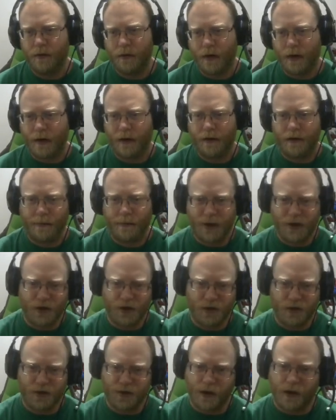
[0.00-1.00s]
The
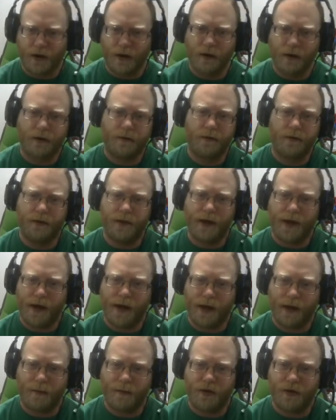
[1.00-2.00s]
missions are
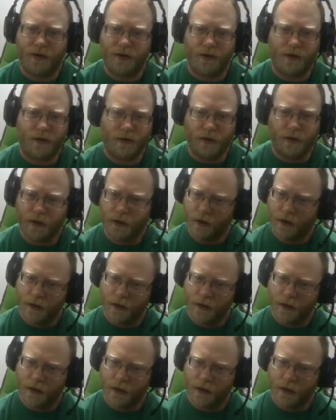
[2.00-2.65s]
timed, so